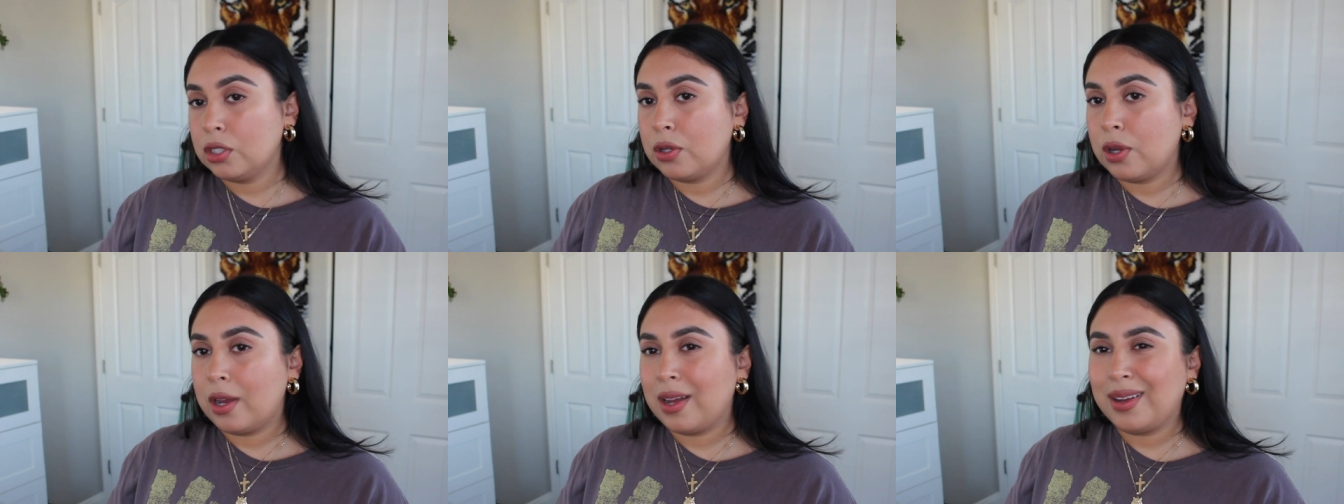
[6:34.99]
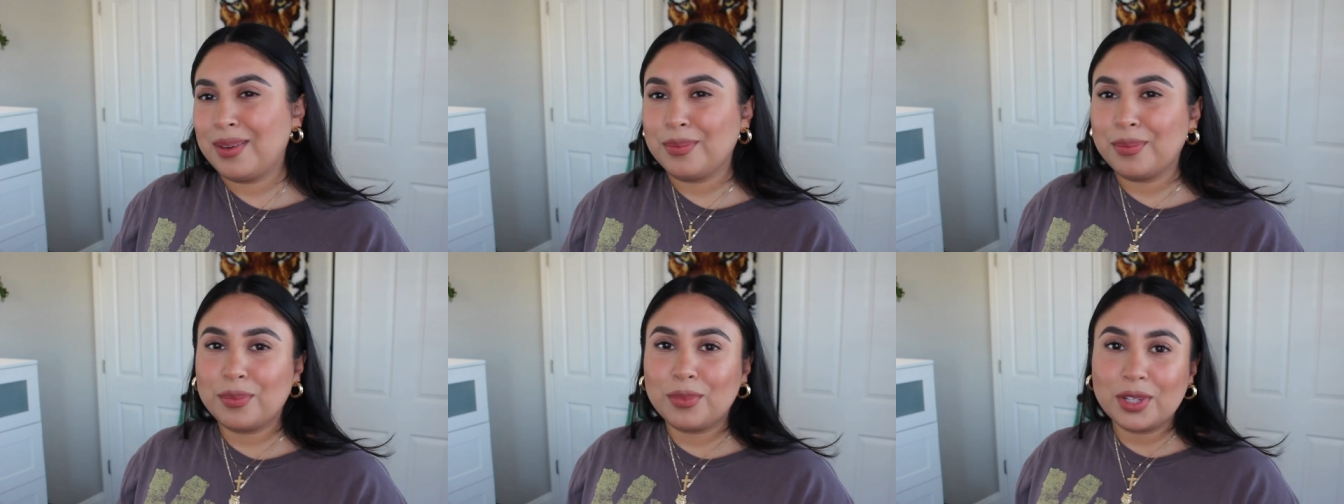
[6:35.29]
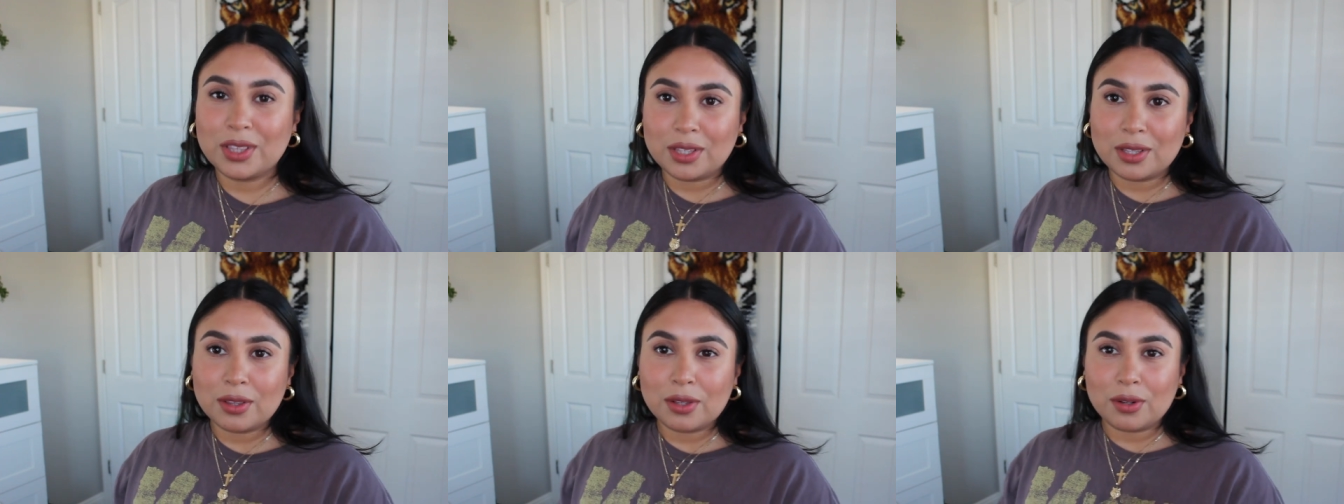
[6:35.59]
um,
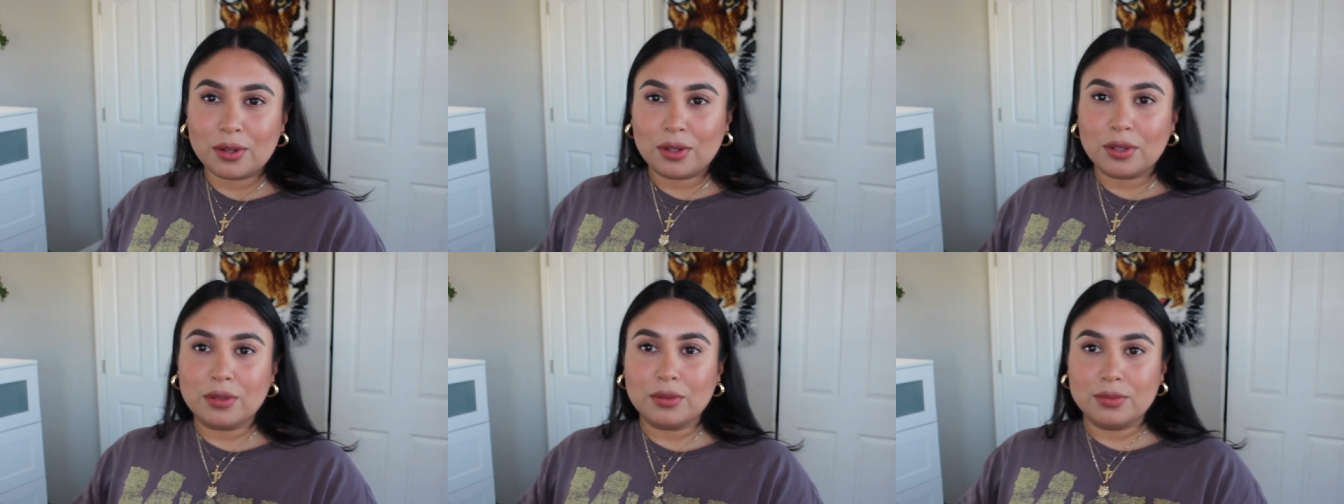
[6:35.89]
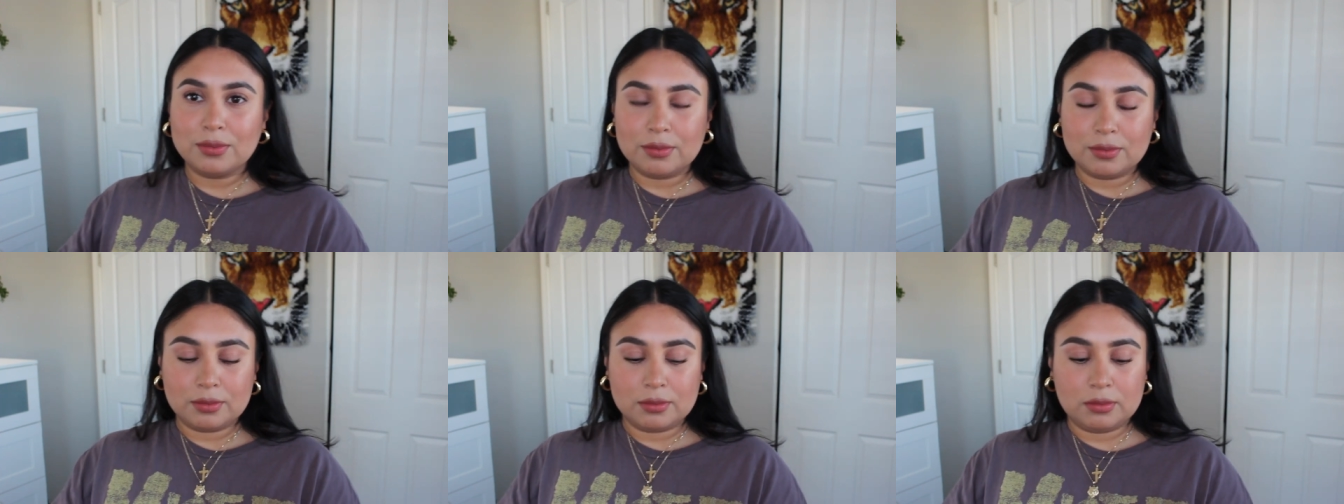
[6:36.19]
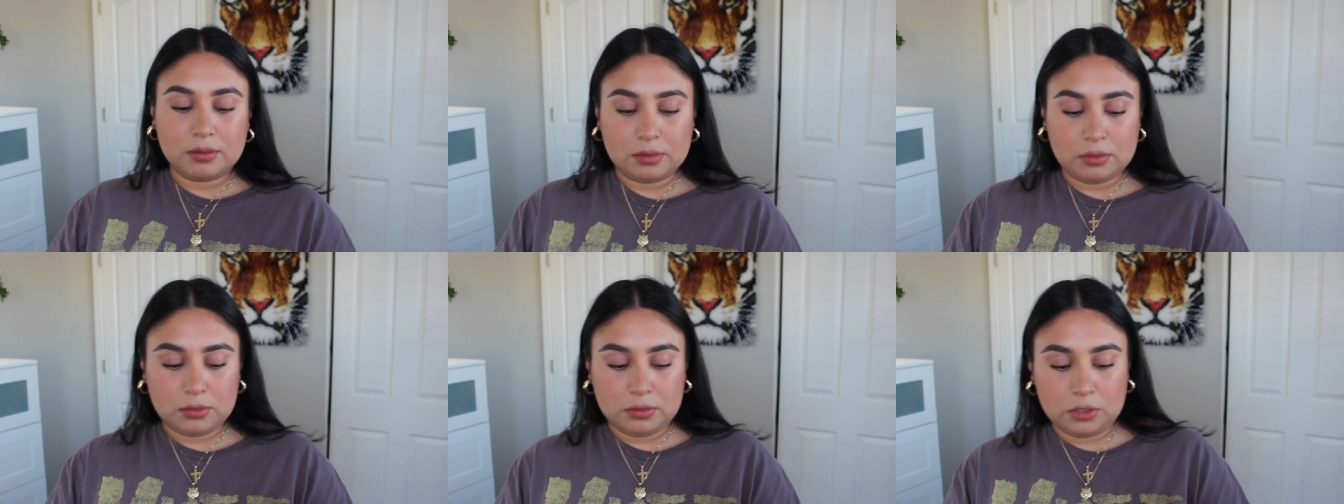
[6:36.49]
with the little
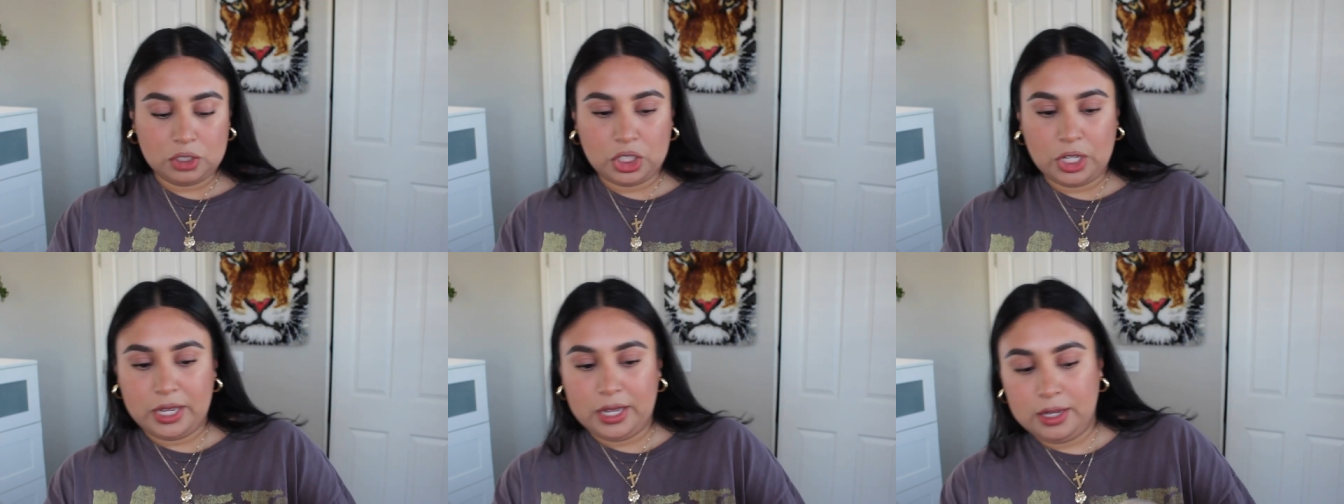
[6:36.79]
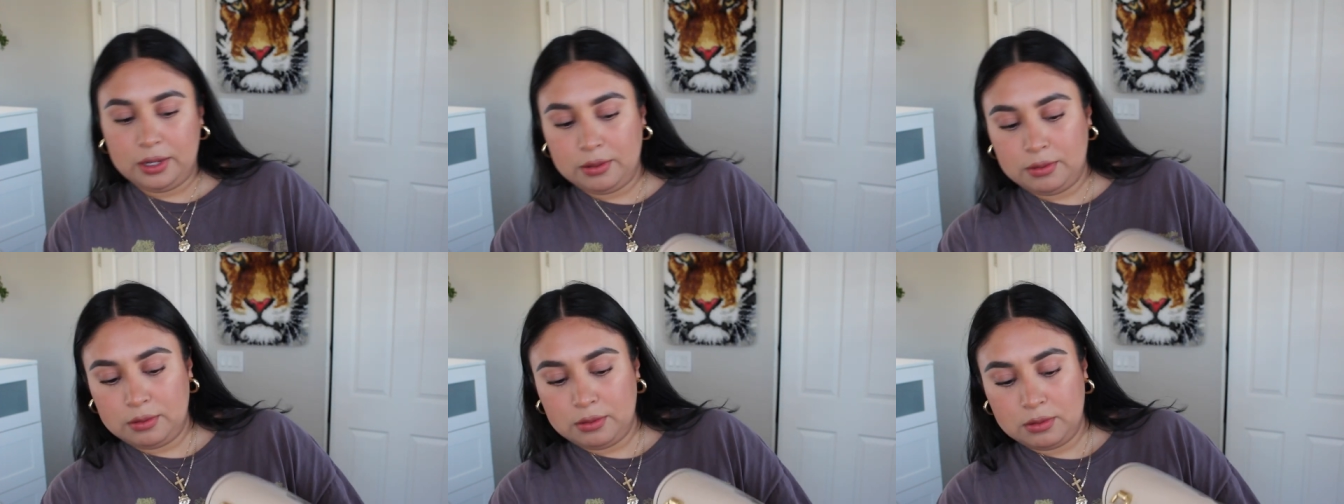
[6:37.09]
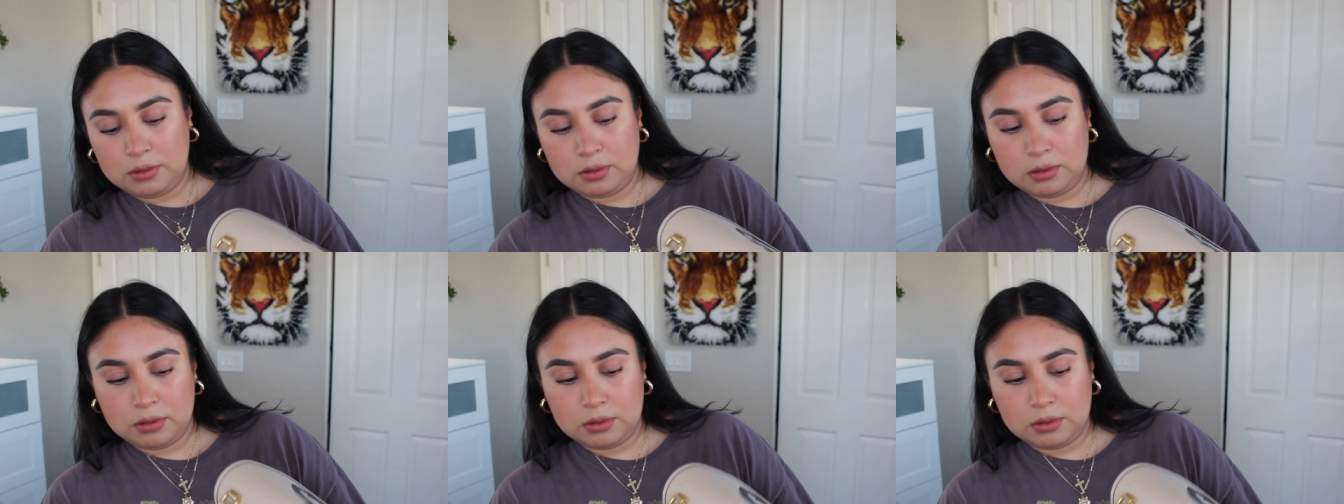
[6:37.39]
chain